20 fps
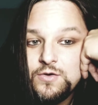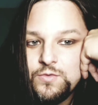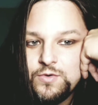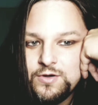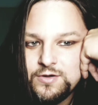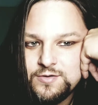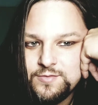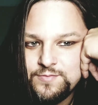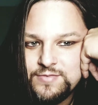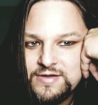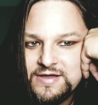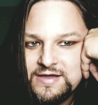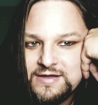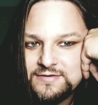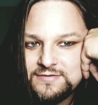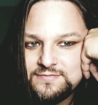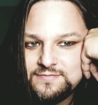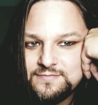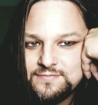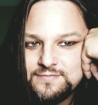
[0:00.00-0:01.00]
Welcome back
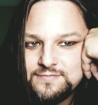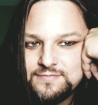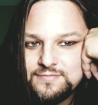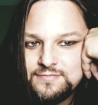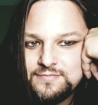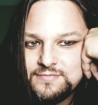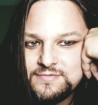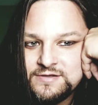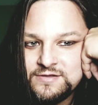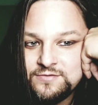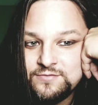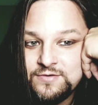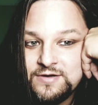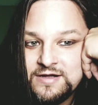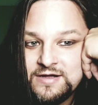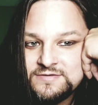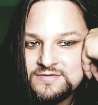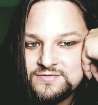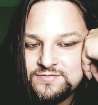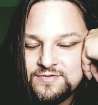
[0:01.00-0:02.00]
to the
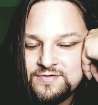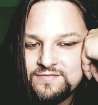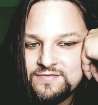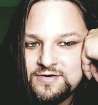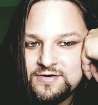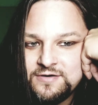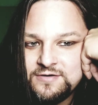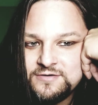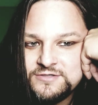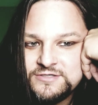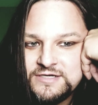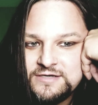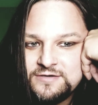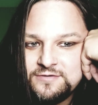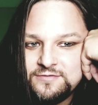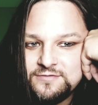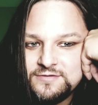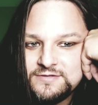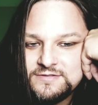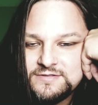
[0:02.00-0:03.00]
Rox Revanharte
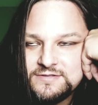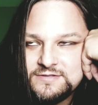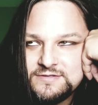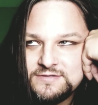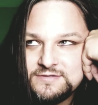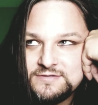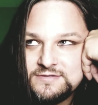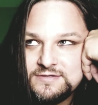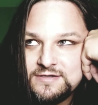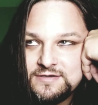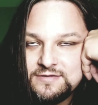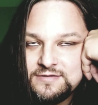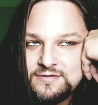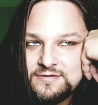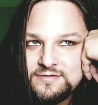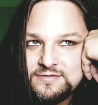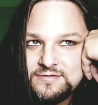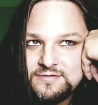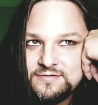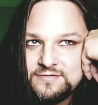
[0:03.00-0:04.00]
channel. This is, uh, I
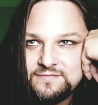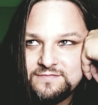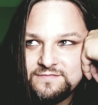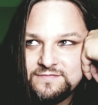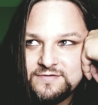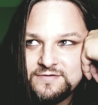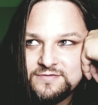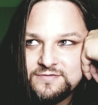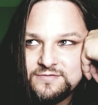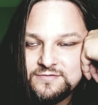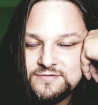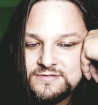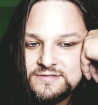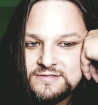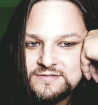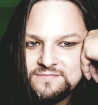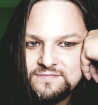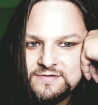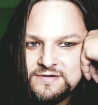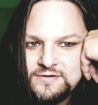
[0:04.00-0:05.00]
think, the fifth or
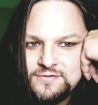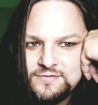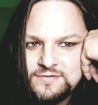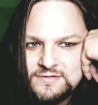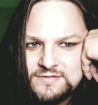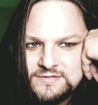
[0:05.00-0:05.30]
sixth video in the